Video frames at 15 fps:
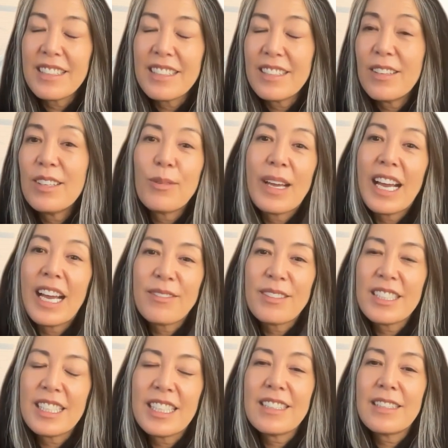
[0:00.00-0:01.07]
to know, you have
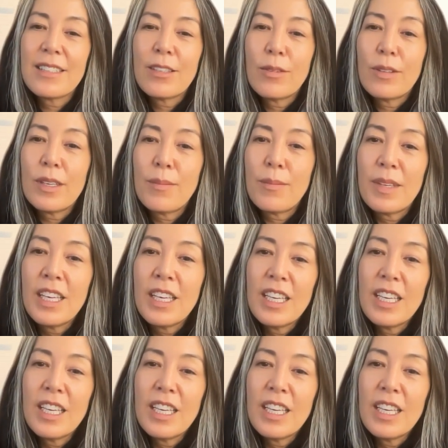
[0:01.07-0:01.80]
to get to know them.